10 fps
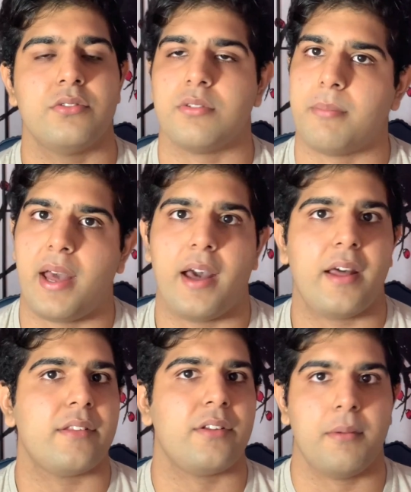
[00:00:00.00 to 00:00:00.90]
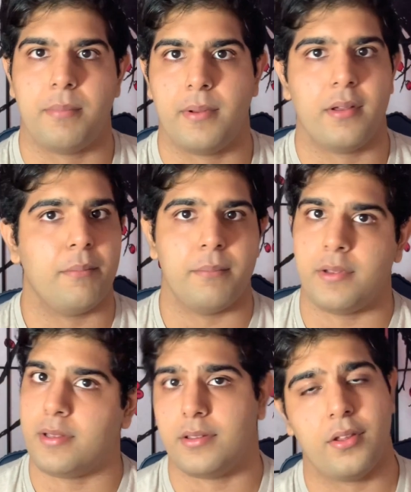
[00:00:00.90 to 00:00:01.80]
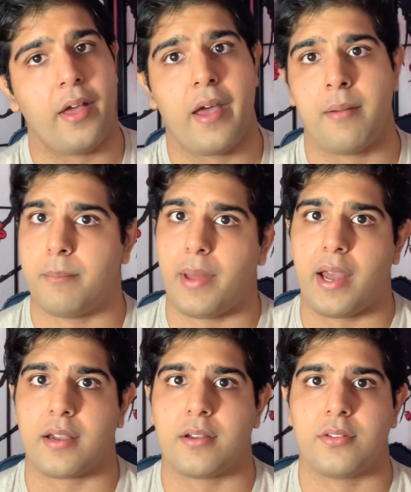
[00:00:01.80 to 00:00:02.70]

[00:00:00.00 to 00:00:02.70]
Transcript: to math to that and back.